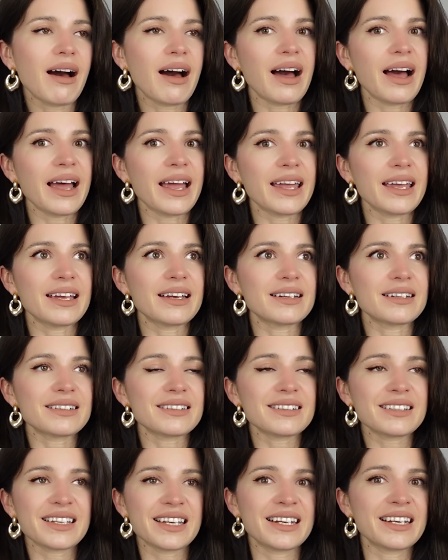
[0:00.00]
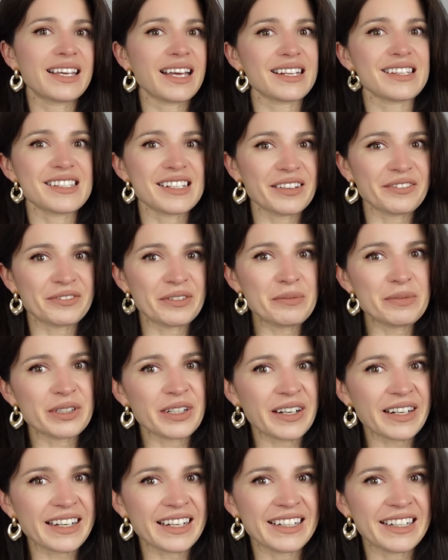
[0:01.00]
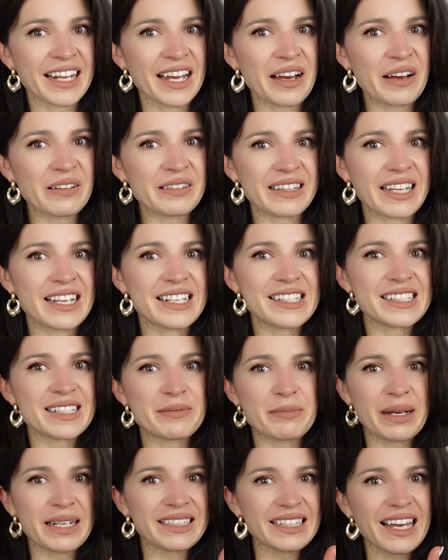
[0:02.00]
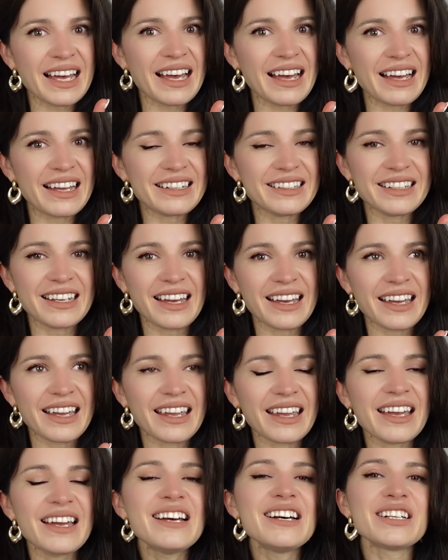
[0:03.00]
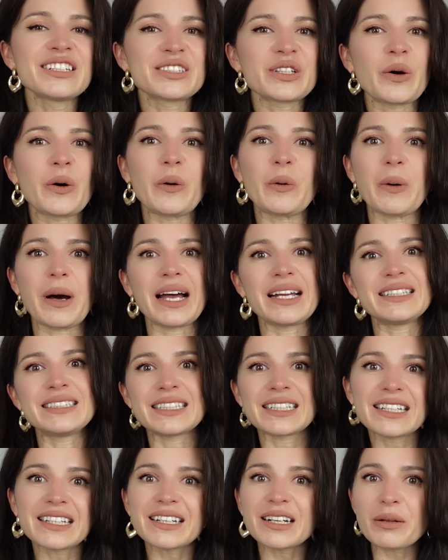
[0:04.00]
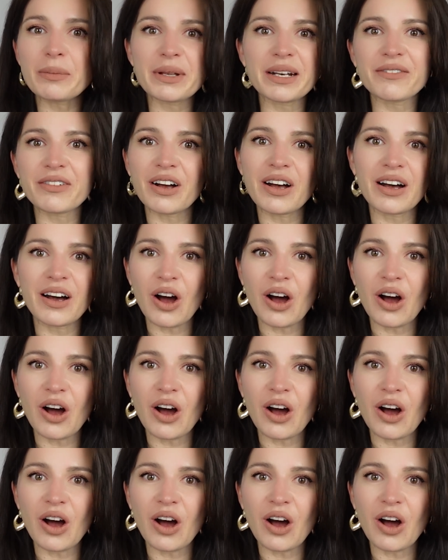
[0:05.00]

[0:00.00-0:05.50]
I can get stuff from Target now thanks to my dad. Yay. So I did a little bit of a